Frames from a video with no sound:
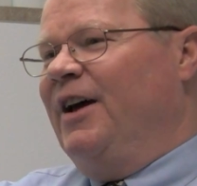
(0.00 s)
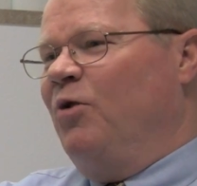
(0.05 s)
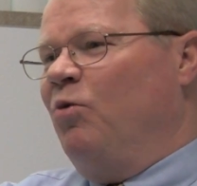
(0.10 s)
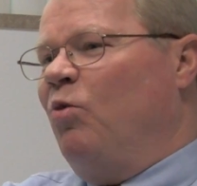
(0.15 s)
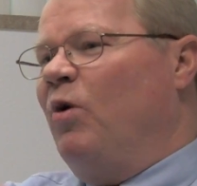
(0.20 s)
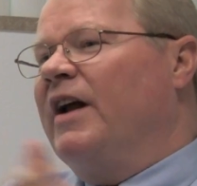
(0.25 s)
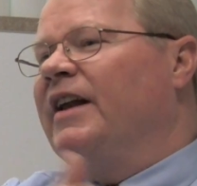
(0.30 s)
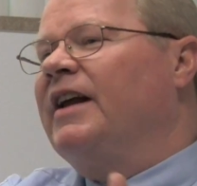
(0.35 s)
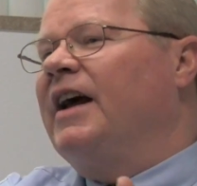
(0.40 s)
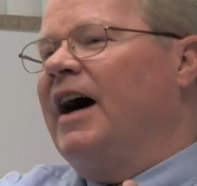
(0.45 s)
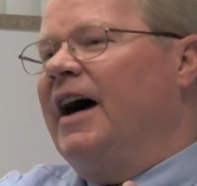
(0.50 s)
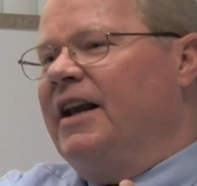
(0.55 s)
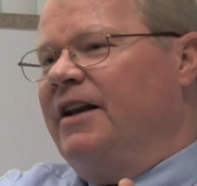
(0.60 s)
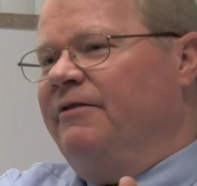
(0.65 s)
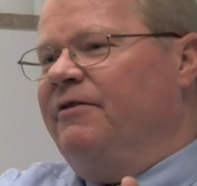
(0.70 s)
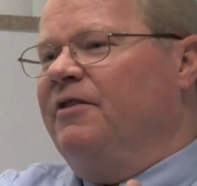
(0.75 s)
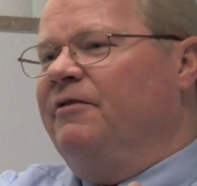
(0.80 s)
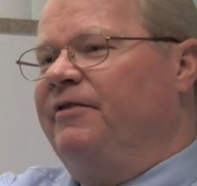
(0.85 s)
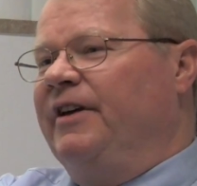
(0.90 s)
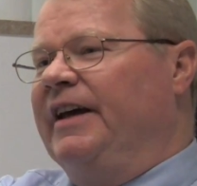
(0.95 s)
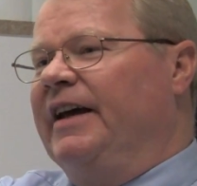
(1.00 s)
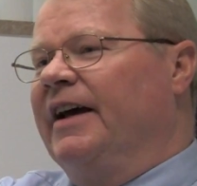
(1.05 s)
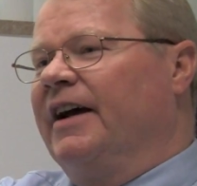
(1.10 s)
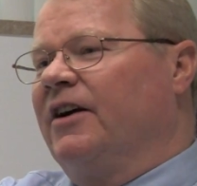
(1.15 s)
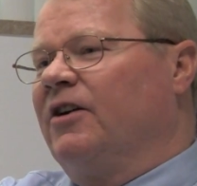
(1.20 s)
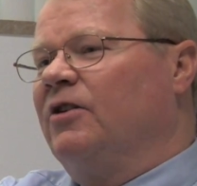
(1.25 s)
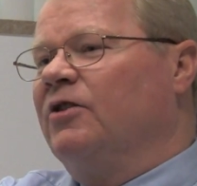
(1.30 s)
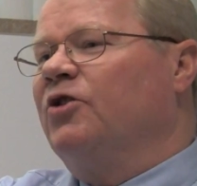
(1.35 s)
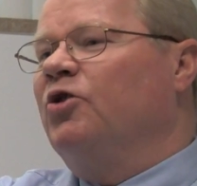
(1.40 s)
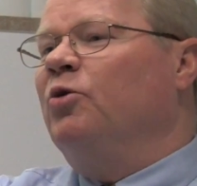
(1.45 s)
one kind of a
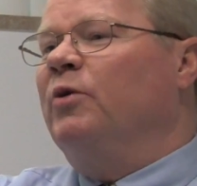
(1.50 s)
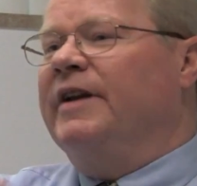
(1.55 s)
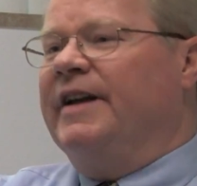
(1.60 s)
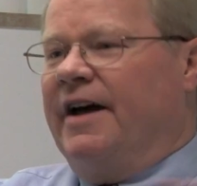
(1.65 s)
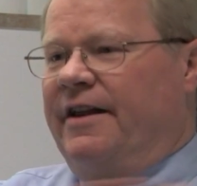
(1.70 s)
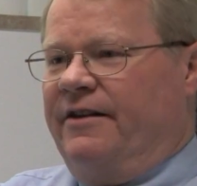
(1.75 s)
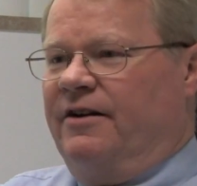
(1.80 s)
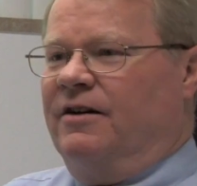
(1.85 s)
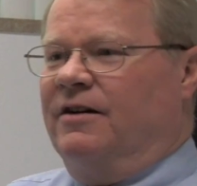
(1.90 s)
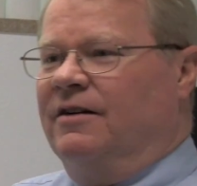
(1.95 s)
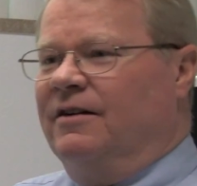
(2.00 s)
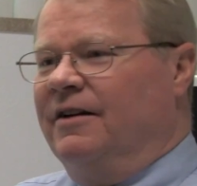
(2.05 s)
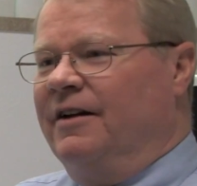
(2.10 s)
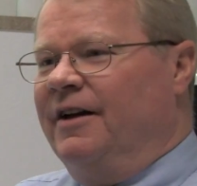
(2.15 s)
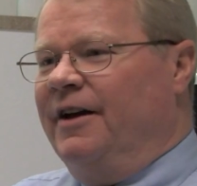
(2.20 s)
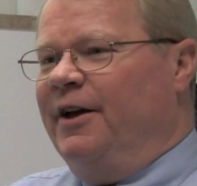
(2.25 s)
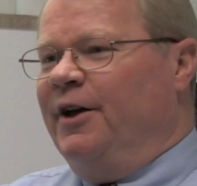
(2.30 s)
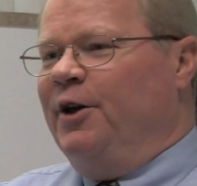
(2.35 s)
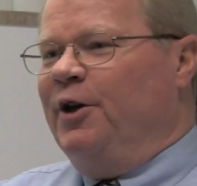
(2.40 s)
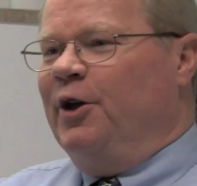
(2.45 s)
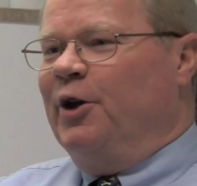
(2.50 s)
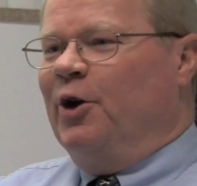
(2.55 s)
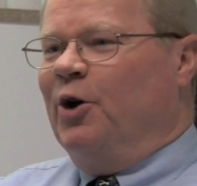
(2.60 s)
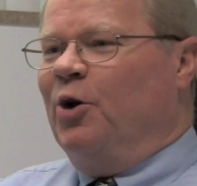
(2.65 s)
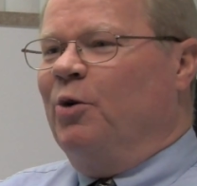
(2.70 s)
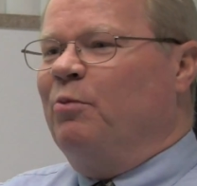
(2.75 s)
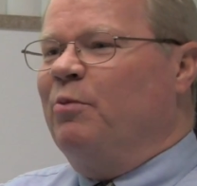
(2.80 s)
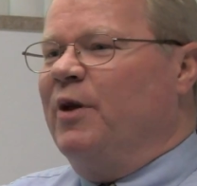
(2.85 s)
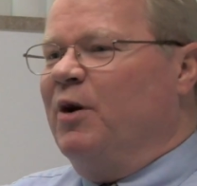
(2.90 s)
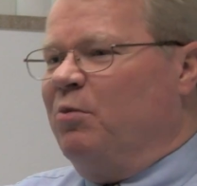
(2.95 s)
vehicle to another.
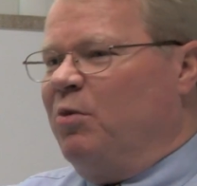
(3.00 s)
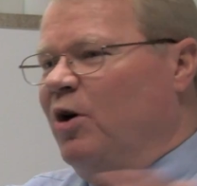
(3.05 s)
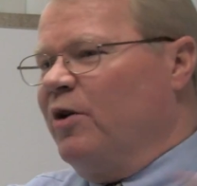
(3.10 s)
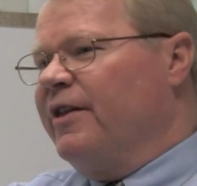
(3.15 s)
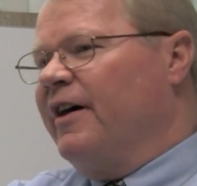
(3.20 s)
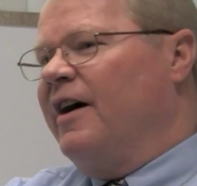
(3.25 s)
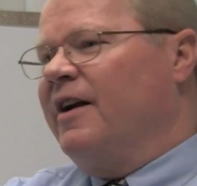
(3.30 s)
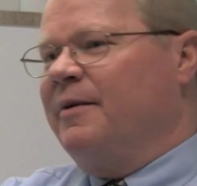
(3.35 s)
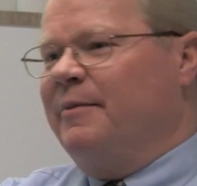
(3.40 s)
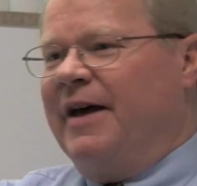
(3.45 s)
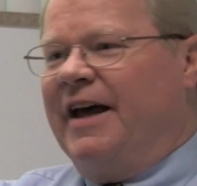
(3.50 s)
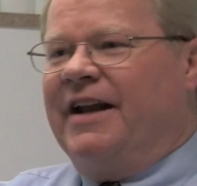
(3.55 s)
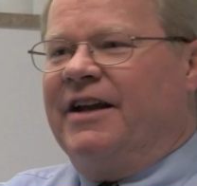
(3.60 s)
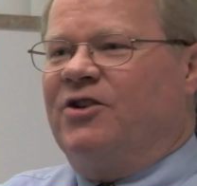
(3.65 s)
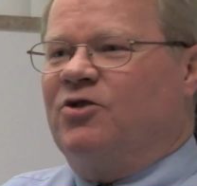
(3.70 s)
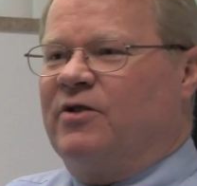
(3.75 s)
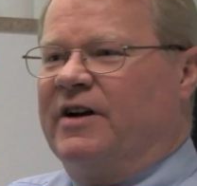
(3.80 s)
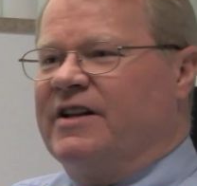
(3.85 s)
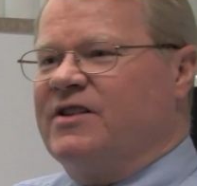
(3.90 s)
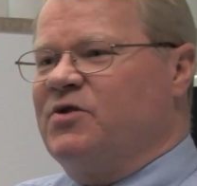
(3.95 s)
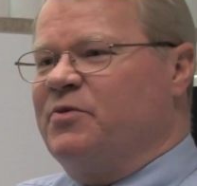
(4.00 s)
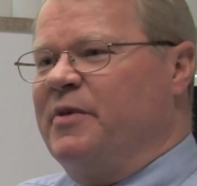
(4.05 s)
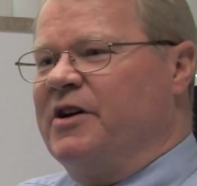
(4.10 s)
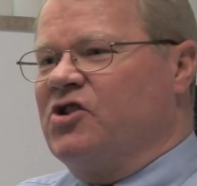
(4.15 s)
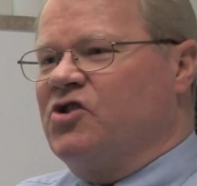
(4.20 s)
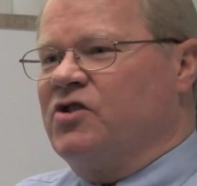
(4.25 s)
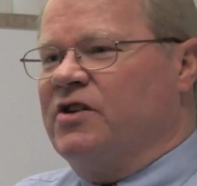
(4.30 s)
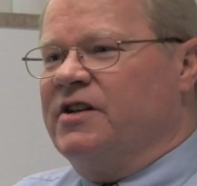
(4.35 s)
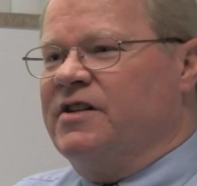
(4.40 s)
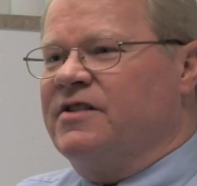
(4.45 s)
They're both automatic
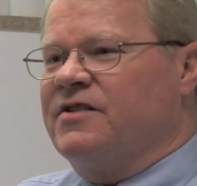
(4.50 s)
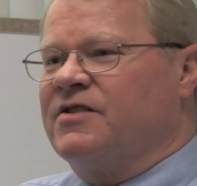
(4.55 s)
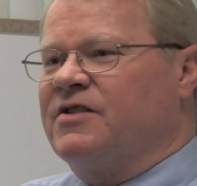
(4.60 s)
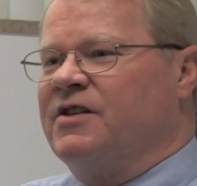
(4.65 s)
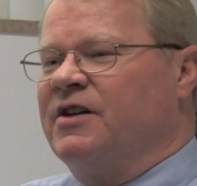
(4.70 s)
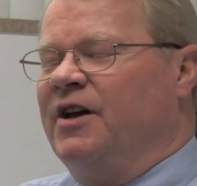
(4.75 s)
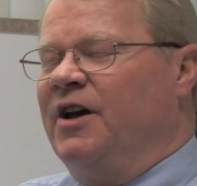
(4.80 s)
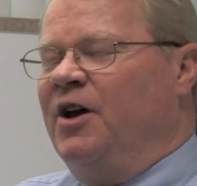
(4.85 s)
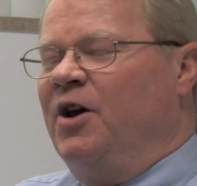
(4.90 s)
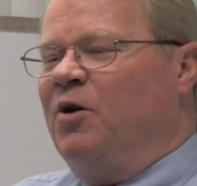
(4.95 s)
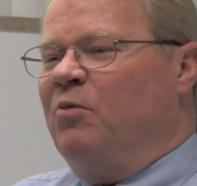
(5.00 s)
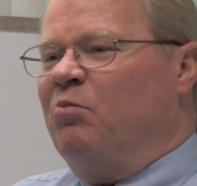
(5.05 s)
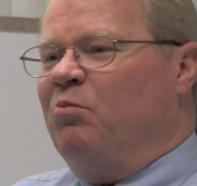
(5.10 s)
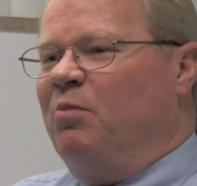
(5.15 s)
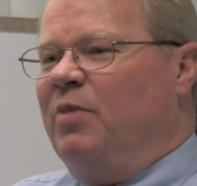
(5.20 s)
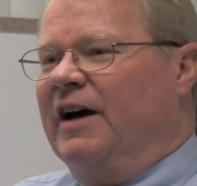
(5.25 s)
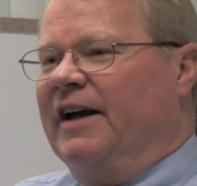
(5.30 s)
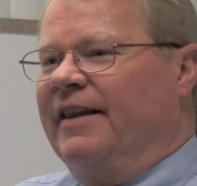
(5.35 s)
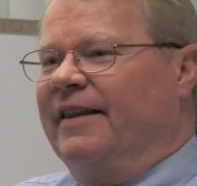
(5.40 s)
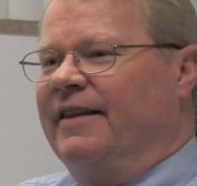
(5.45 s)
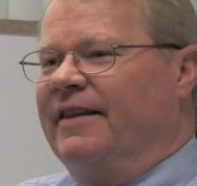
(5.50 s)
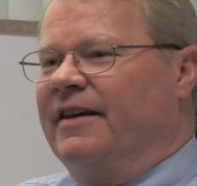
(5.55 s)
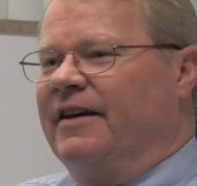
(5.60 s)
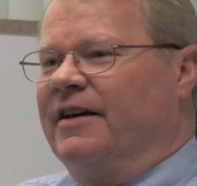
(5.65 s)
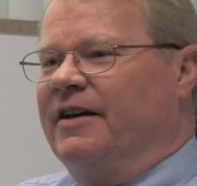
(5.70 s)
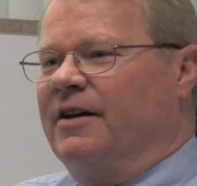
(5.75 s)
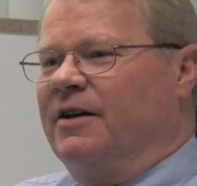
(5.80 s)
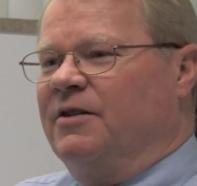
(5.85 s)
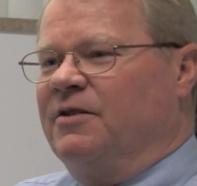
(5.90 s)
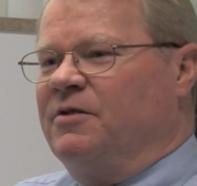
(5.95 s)
transmissions, but
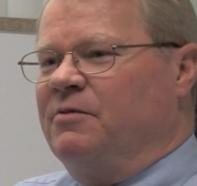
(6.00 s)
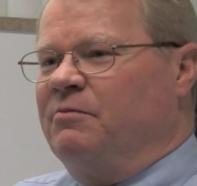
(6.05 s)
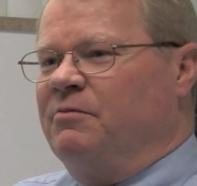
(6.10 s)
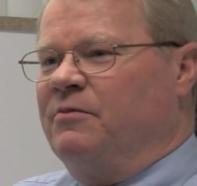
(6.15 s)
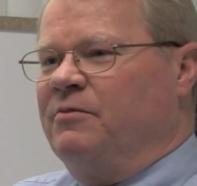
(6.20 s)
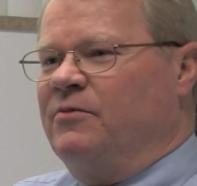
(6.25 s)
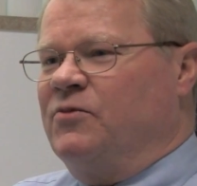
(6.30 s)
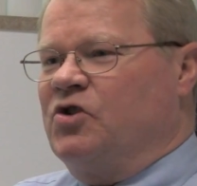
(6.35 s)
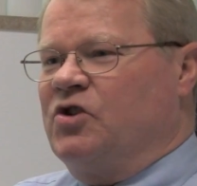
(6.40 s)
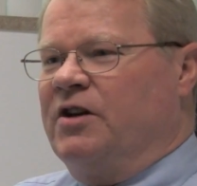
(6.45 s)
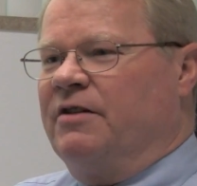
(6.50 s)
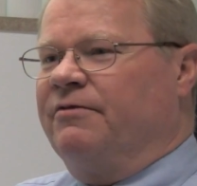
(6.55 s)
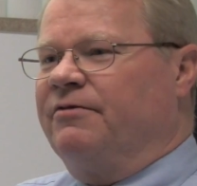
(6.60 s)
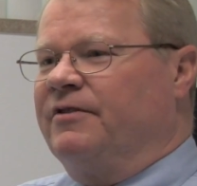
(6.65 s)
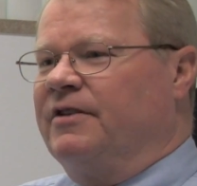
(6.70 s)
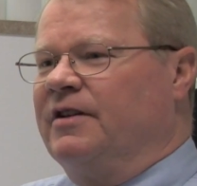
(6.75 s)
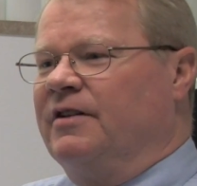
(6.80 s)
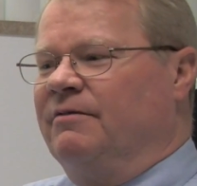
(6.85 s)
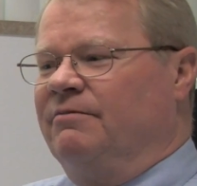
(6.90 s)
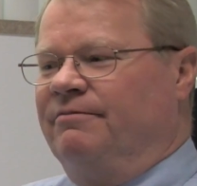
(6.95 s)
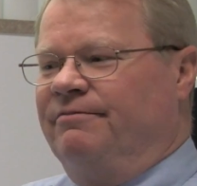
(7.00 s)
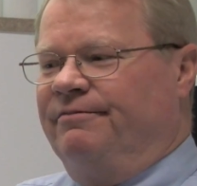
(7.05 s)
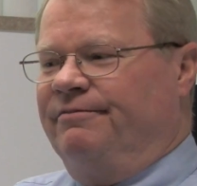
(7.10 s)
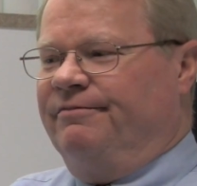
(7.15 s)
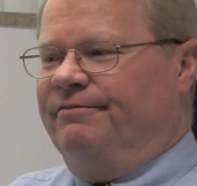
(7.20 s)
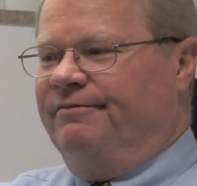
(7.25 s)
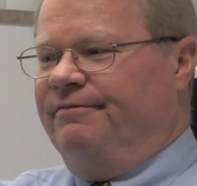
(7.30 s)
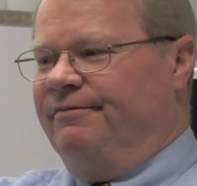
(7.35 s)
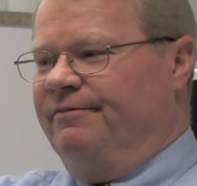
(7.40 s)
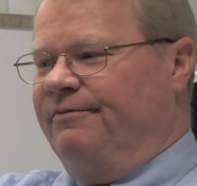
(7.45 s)
the shift
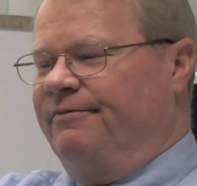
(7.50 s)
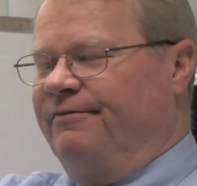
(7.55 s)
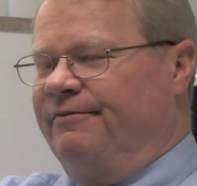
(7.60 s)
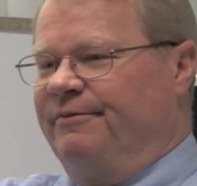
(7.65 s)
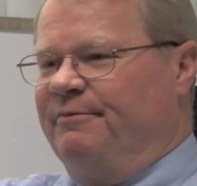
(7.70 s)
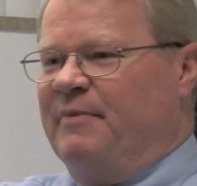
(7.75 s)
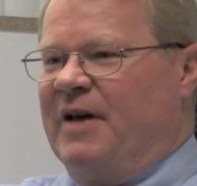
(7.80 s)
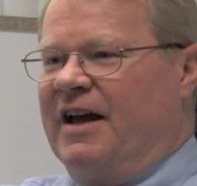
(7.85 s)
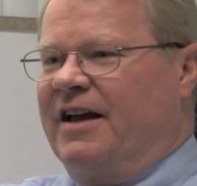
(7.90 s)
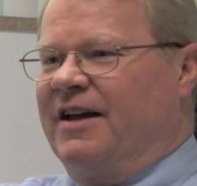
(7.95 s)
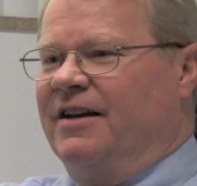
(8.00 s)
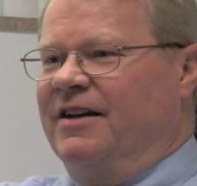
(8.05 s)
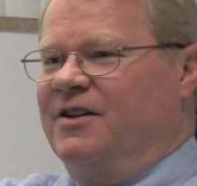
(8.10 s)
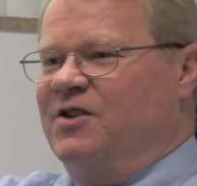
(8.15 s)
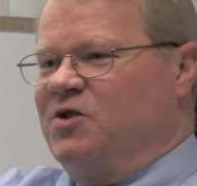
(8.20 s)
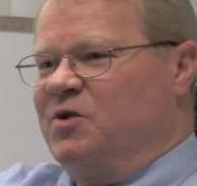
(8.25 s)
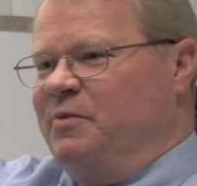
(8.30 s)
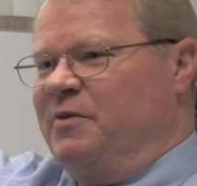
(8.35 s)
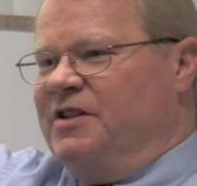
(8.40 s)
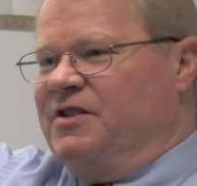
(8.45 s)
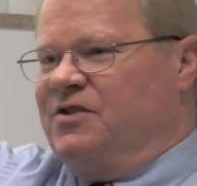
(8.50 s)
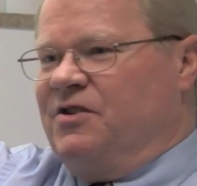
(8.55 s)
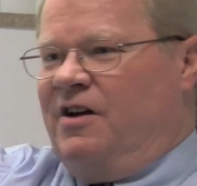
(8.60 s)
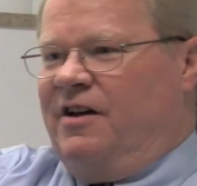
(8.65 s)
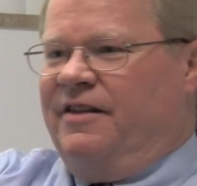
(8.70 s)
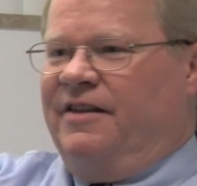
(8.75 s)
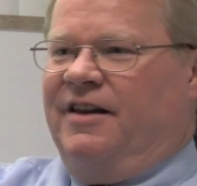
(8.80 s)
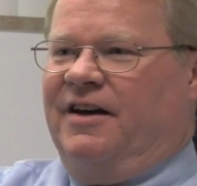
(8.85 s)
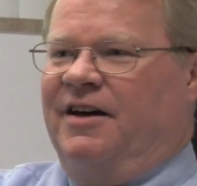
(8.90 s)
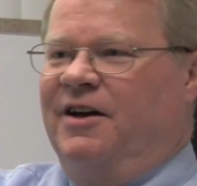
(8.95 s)
mechanism is
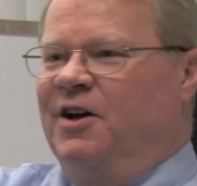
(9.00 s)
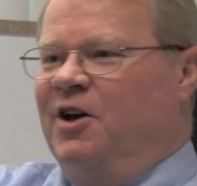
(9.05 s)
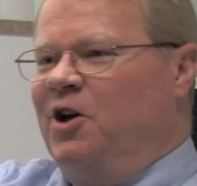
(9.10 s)
on the,